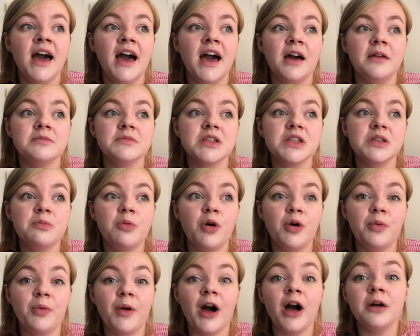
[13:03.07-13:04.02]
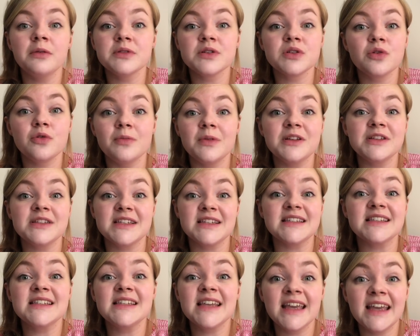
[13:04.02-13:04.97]
To the point where I was almost
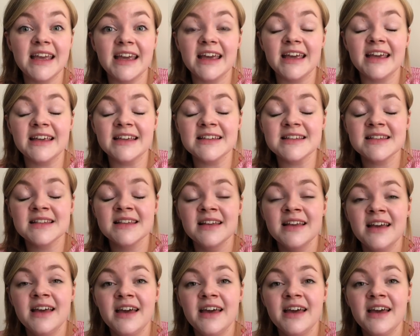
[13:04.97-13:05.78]
in tears,